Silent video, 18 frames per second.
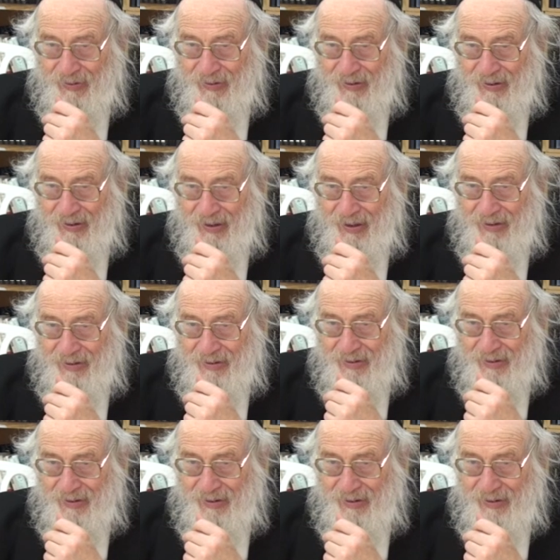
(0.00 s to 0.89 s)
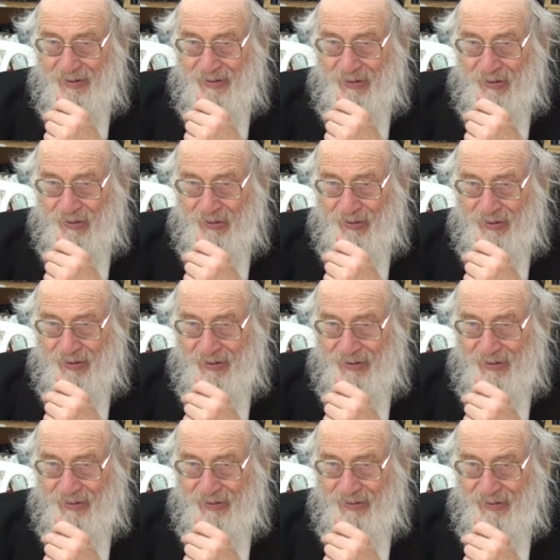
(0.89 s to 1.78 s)
You're right
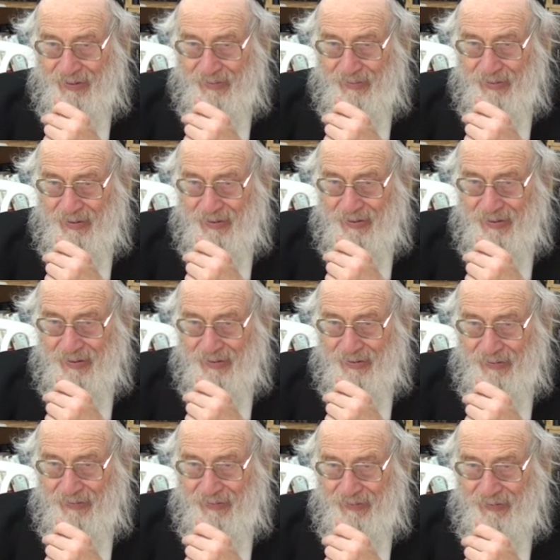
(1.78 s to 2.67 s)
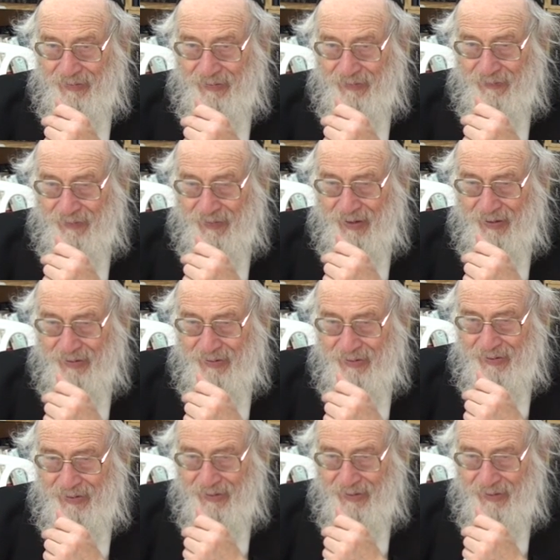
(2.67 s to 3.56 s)
theory, but in fact,
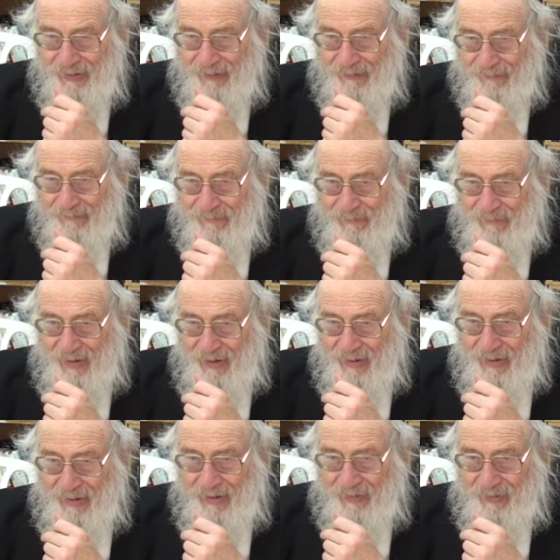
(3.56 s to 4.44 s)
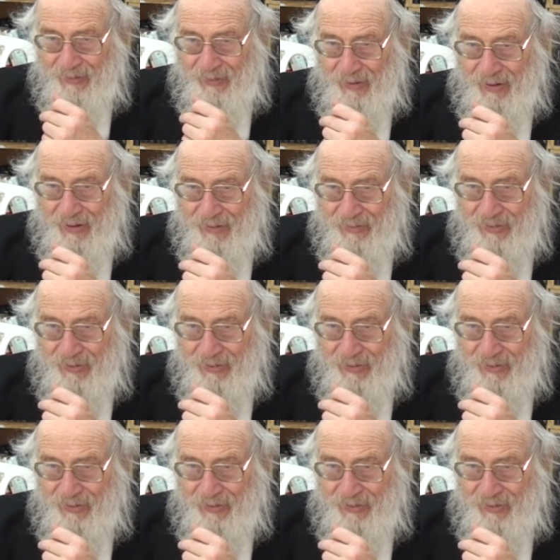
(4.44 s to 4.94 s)
never became